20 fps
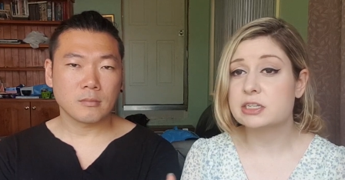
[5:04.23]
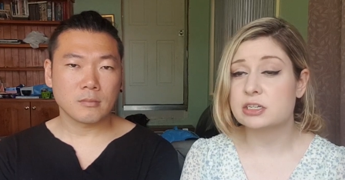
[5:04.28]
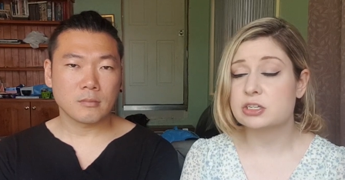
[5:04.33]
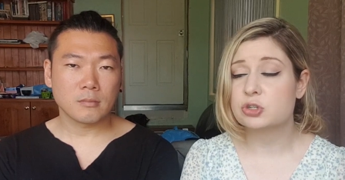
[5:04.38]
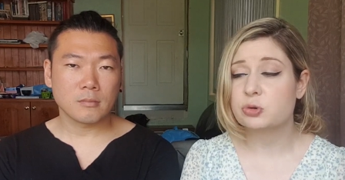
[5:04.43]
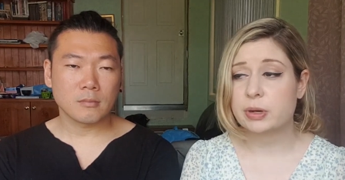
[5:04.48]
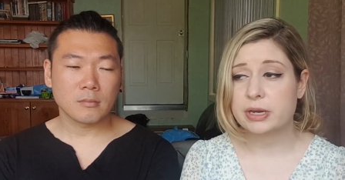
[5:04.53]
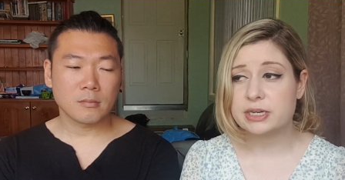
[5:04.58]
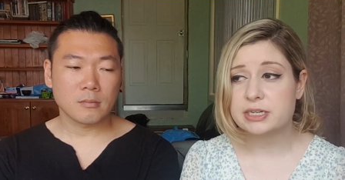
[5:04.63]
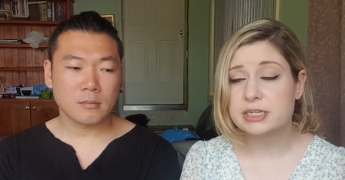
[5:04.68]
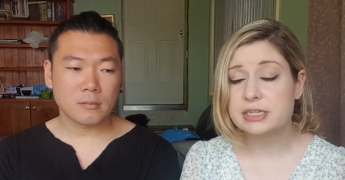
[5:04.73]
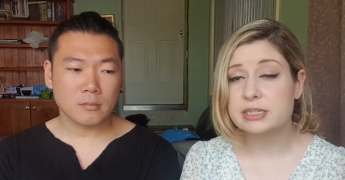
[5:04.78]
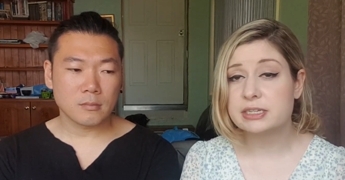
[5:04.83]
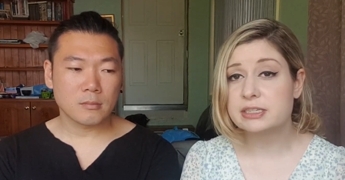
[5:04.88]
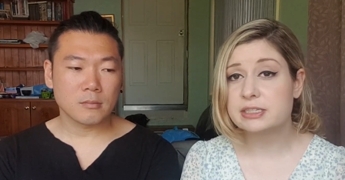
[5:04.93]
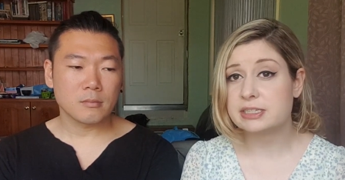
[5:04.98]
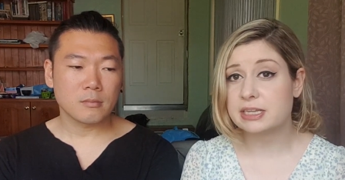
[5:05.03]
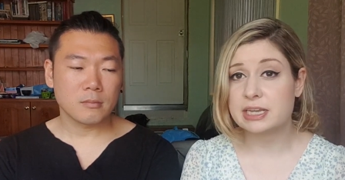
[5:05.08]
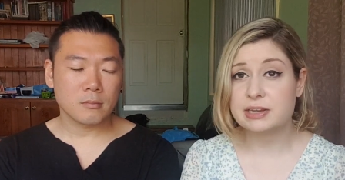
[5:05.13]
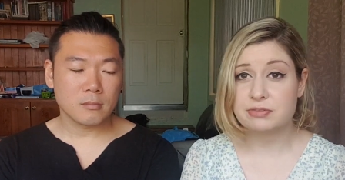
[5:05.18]
Speaker 1: and
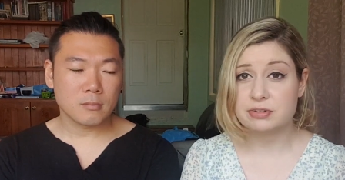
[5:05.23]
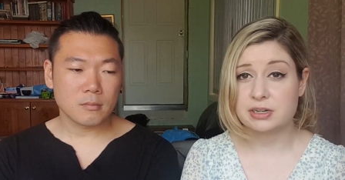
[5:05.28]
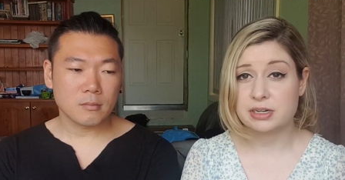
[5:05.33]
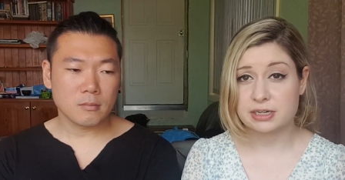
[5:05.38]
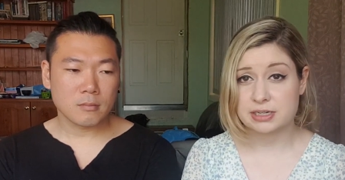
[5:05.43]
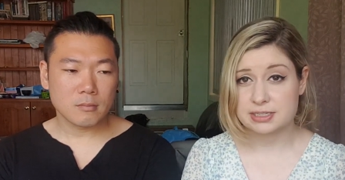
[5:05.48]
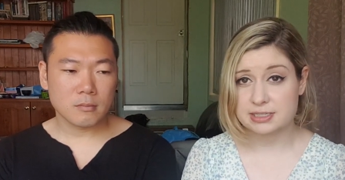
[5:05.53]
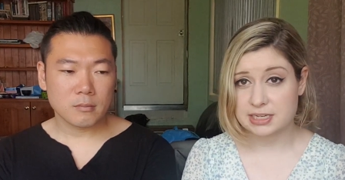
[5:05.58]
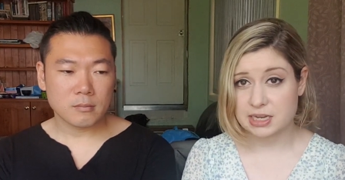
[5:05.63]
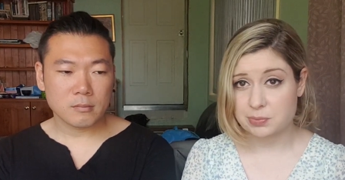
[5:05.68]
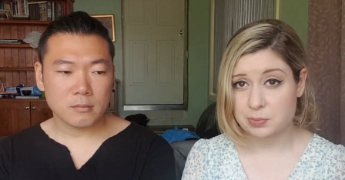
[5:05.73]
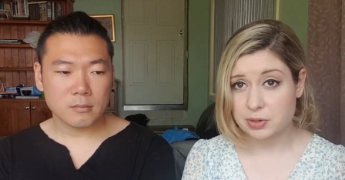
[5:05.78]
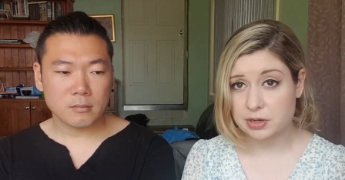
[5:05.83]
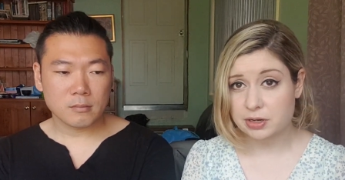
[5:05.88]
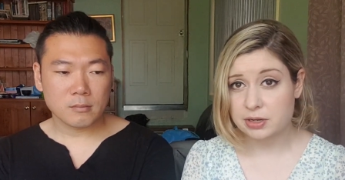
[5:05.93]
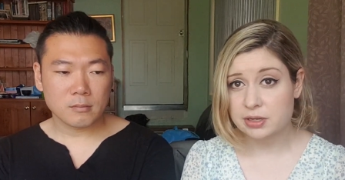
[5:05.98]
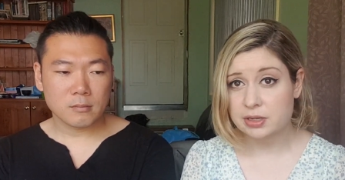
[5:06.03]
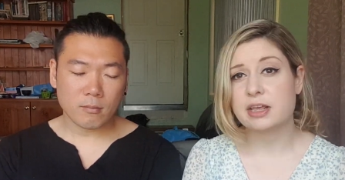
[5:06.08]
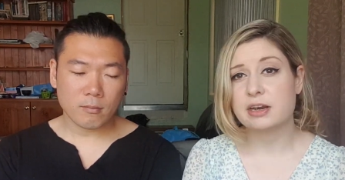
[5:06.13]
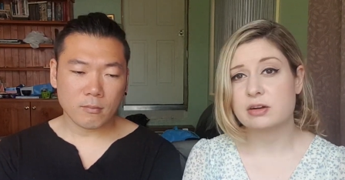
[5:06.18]
20s, even in summer.